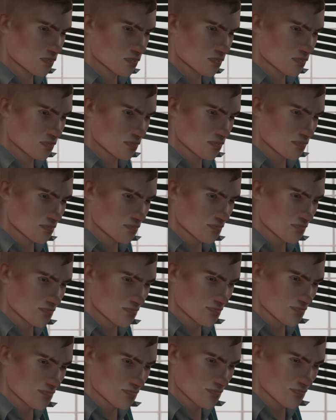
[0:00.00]

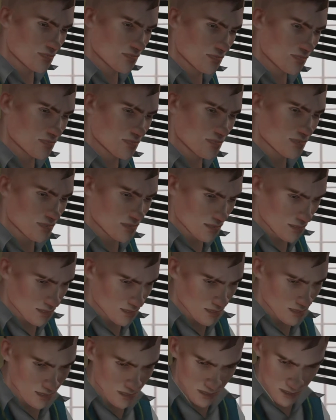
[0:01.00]

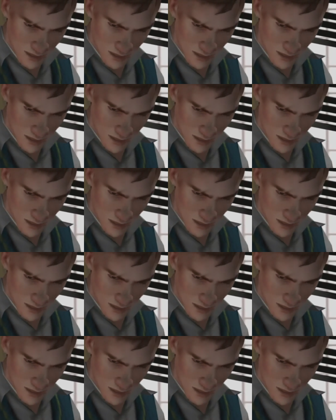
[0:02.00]
Nobody speaks.